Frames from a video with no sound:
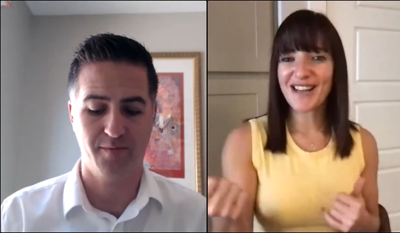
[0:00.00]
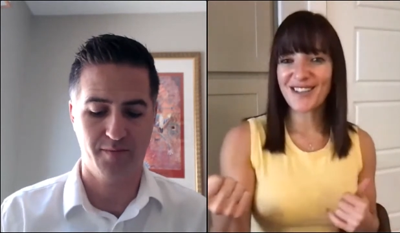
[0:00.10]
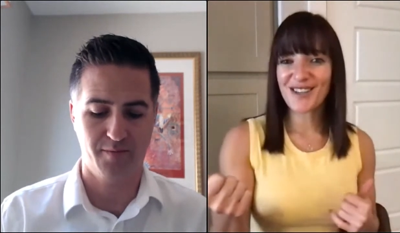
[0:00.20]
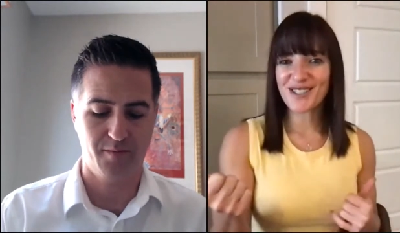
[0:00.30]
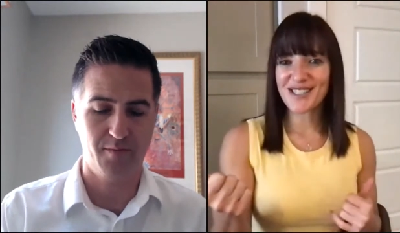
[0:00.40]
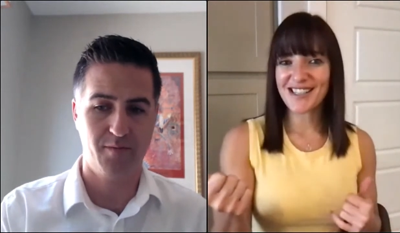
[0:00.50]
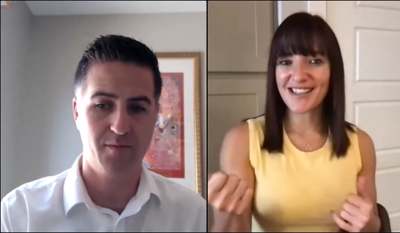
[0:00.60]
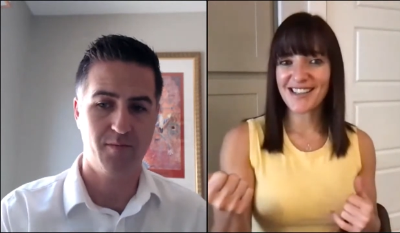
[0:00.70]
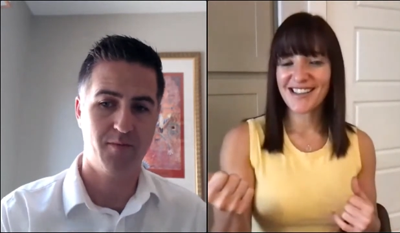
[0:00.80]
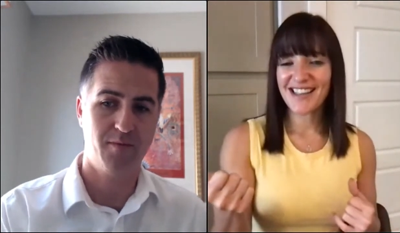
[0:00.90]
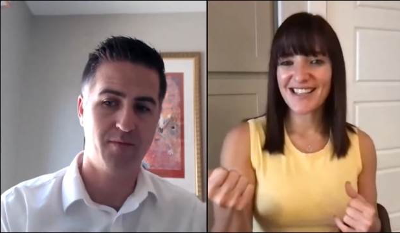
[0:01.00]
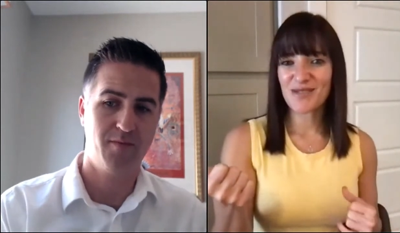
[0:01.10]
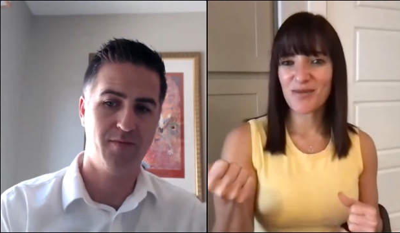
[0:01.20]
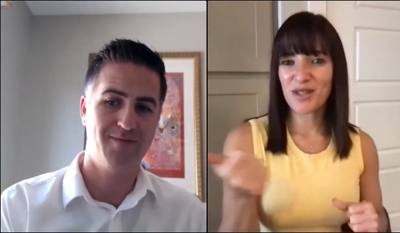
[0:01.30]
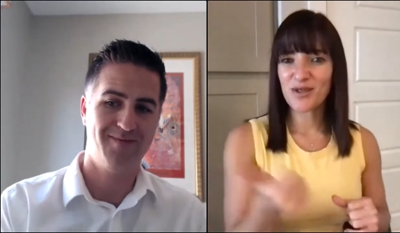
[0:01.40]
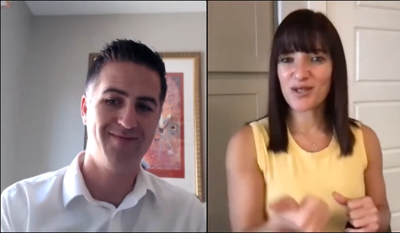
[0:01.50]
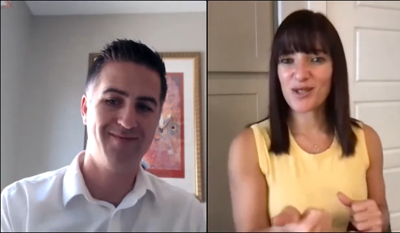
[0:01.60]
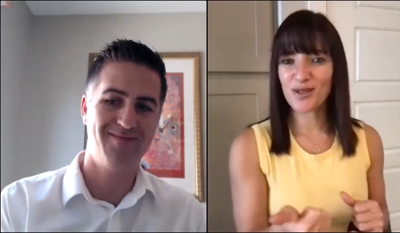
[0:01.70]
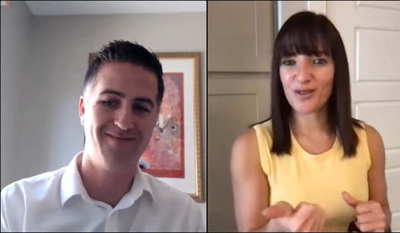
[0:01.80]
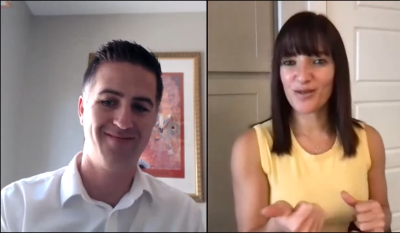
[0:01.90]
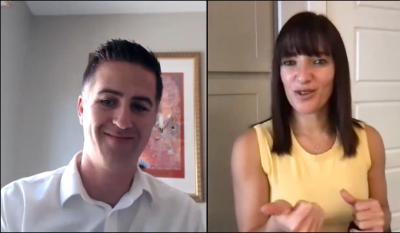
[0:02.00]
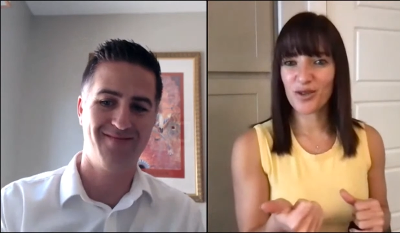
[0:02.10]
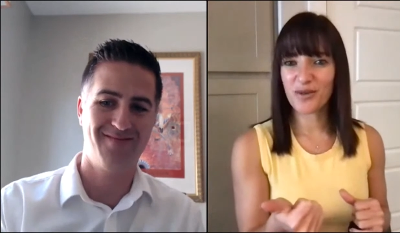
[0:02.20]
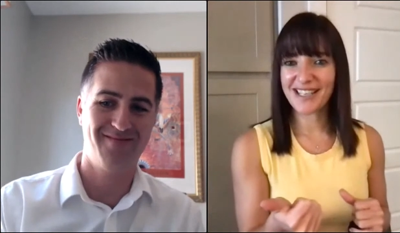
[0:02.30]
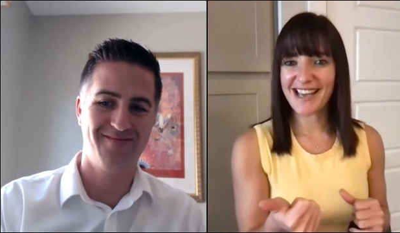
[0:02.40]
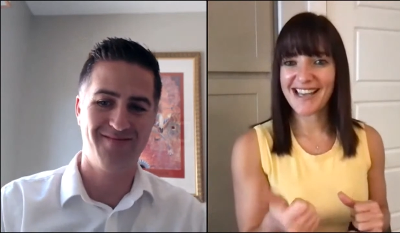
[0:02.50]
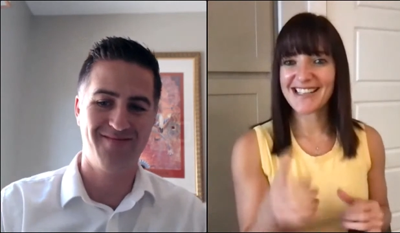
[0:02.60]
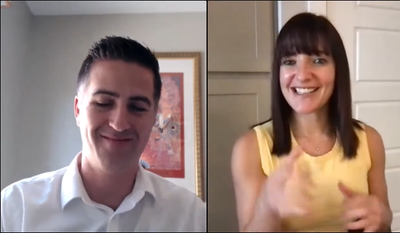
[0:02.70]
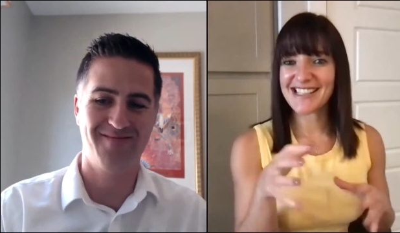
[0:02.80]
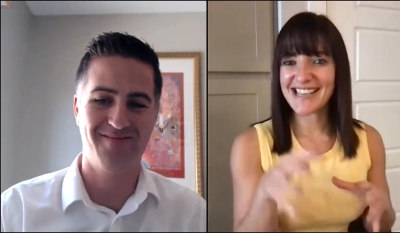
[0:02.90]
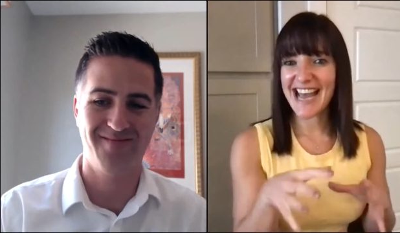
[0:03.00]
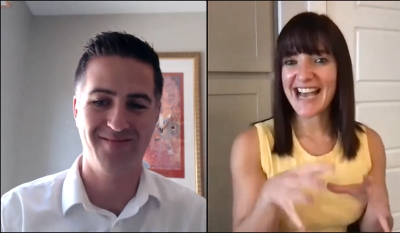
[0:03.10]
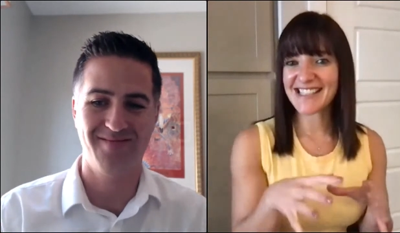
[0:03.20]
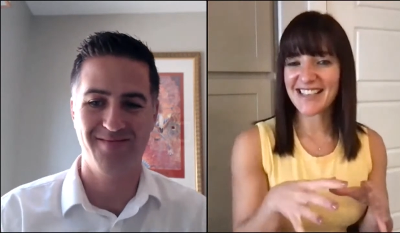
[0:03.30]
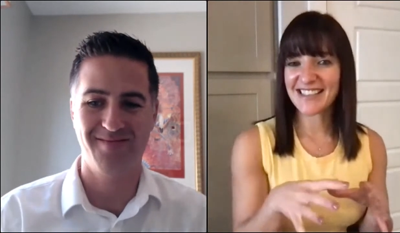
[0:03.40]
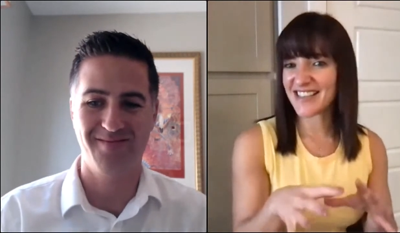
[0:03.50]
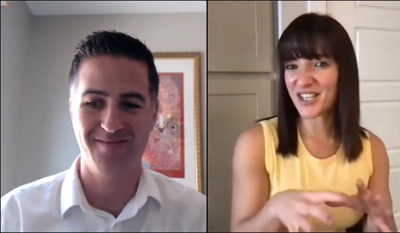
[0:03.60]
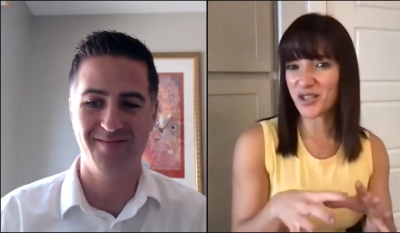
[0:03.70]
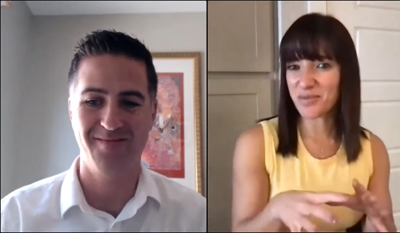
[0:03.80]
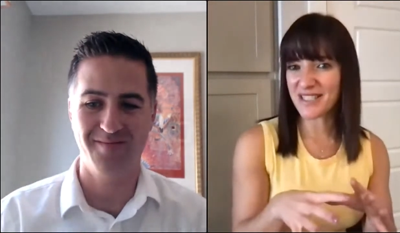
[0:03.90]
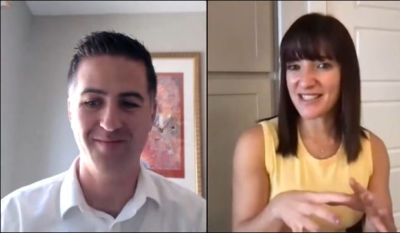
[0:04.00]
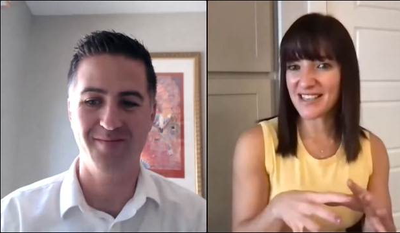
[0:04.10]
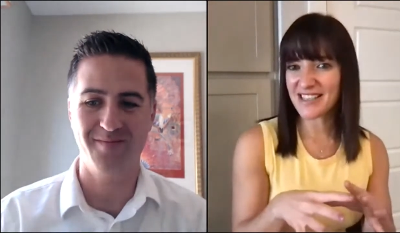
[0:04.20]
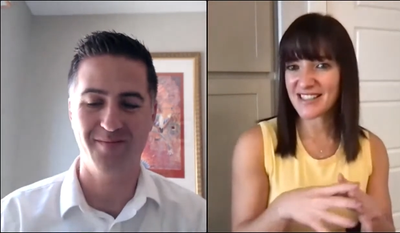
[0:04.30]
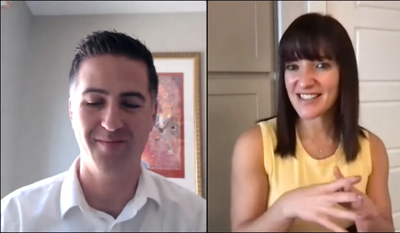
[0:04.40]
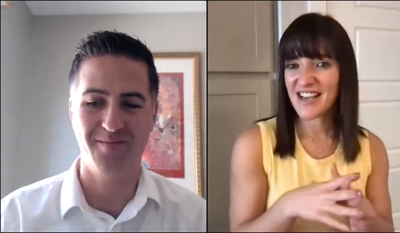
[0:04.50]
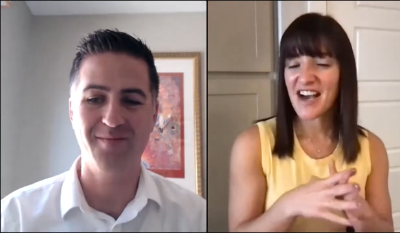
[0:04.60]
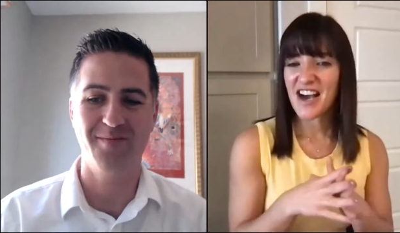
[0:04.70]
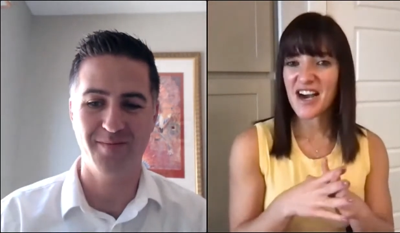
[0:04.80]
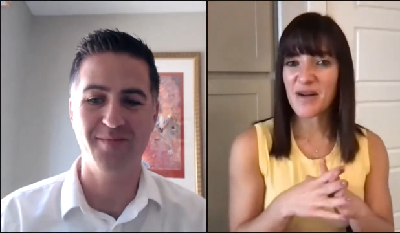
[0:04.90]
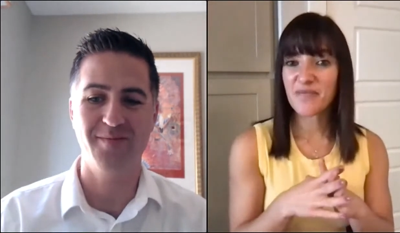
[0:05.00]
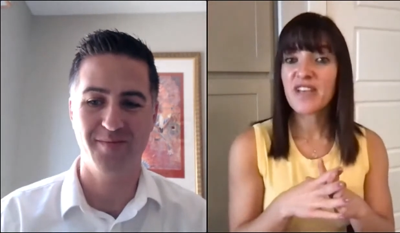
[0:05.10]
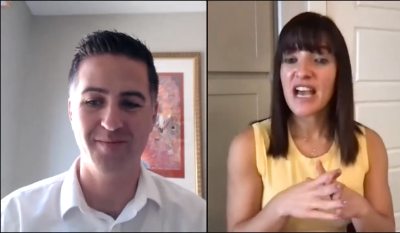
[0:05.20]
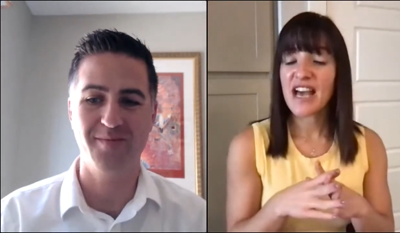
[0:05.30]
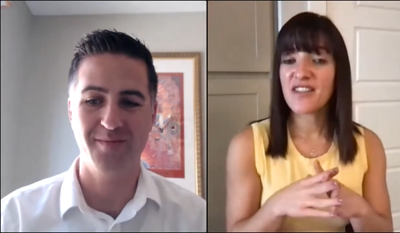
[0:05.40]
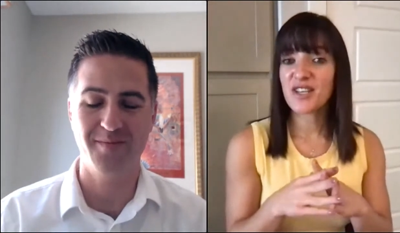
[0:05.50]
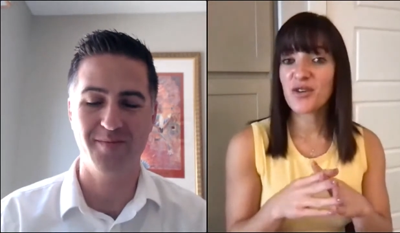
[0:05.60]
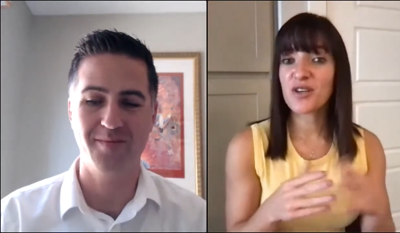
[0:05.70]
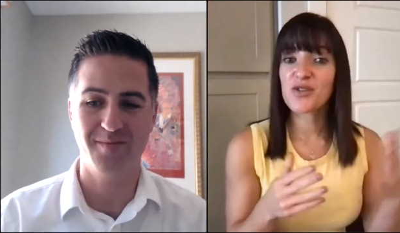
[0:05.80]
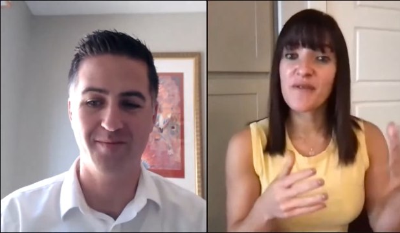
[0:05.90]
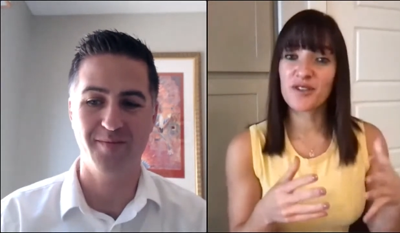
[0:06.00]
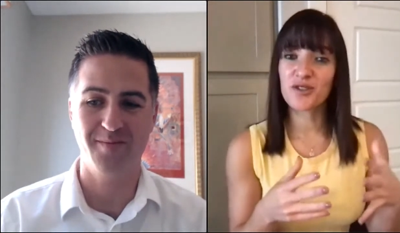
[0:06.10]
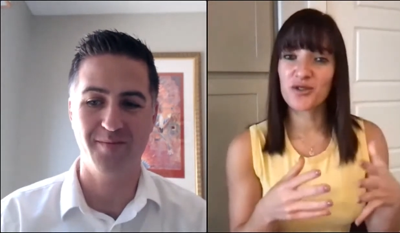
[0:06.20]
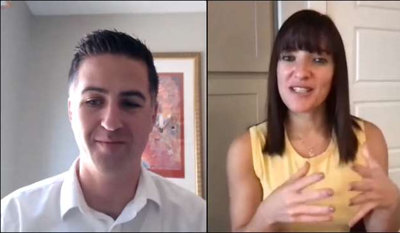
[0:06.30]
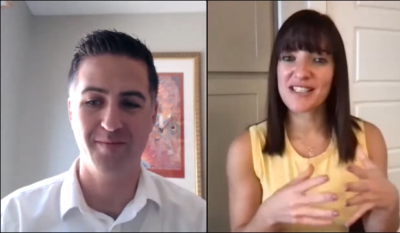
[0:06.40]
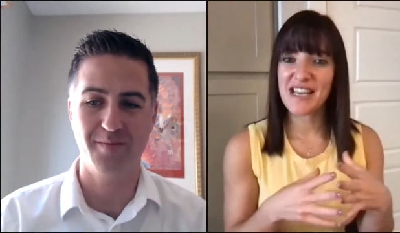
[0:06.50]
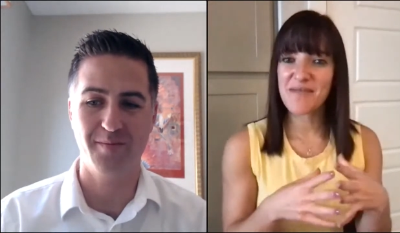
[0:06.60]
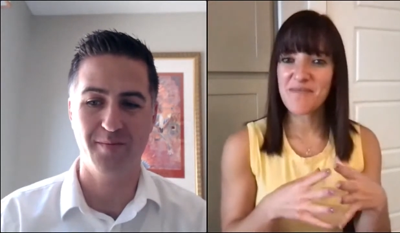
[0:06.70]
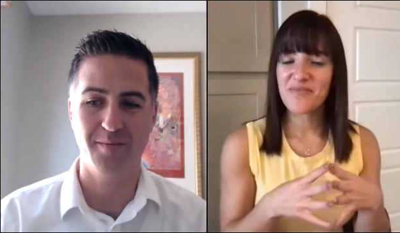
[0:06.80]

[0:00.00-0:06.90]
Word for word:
Speaker 1: L L C that's with your solo four oh one K. It's an asset. It's not your business. Um, and then you also have your trust name.